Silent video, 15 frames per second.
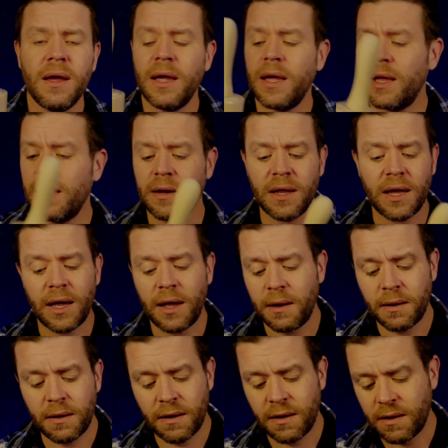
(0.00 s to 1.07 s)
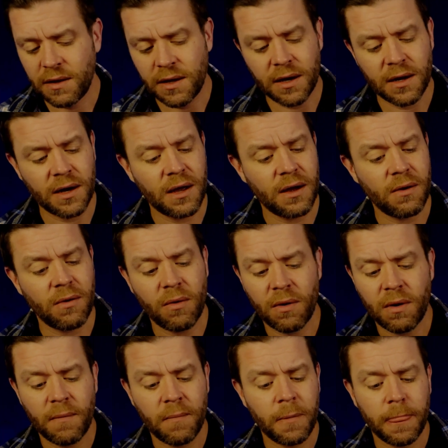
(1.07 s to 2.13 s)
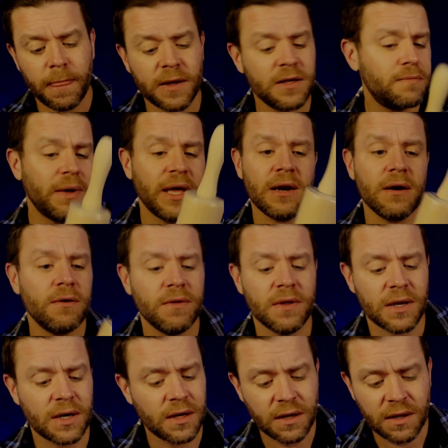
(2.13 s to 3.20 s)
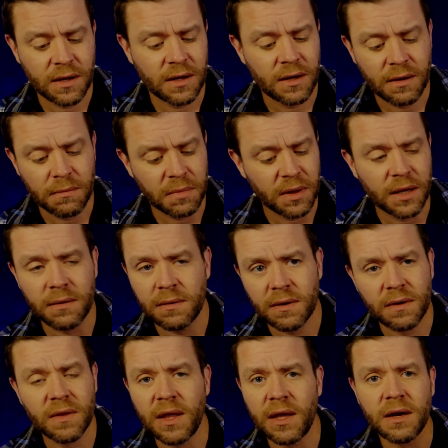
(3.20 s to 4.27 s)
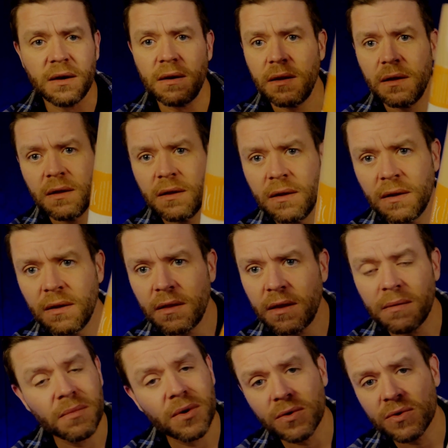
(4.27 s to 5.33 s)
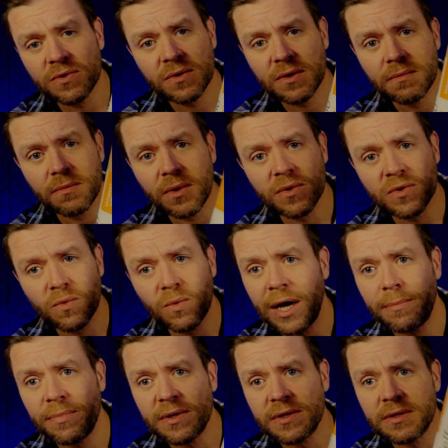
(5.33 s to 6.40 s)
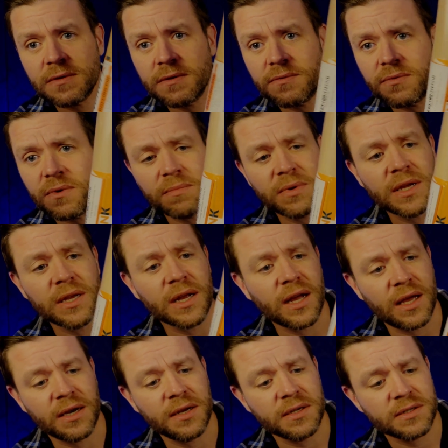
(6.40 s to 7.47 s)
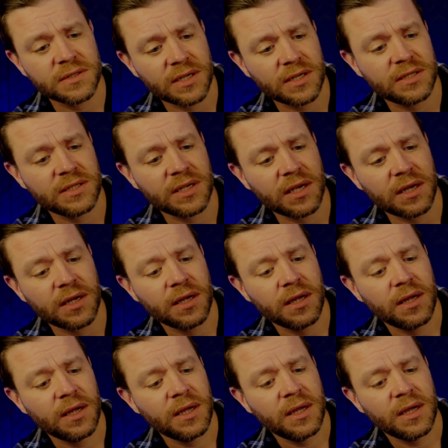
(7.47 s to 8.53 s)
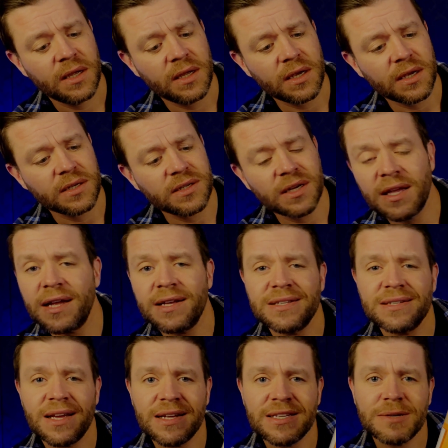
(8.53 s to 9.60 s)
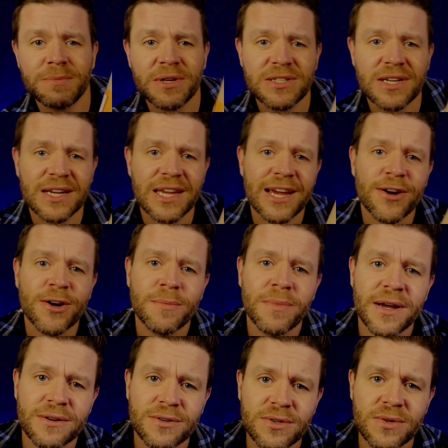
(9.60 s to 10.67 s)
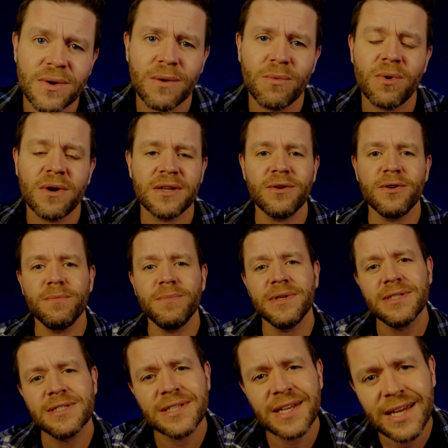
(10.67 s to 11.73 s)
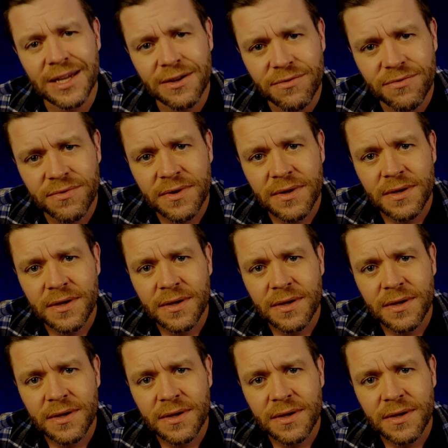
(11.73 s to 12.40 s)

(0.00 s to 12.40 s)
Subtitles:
and, you know, that's better than most weapons, if we're being honest. It's, because that's how much I care about you. I want you to be safe